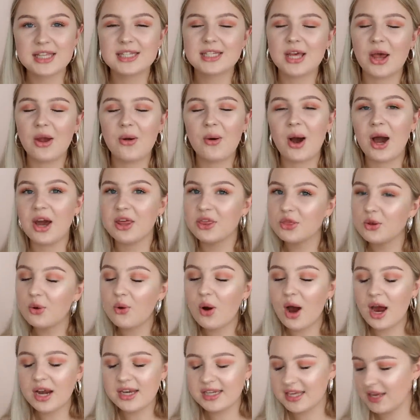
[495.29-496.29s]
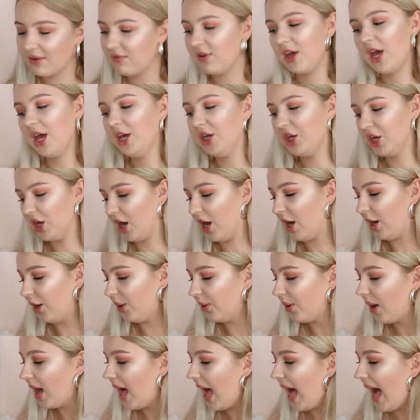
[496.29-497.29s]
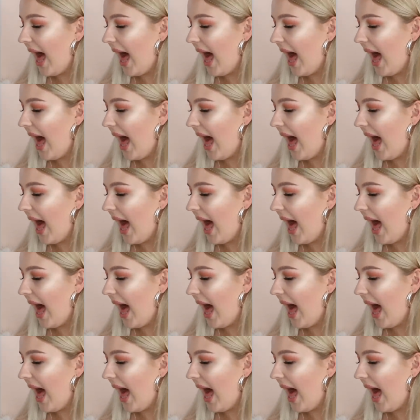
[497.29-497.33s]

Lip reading: so I thought I'd give it a go.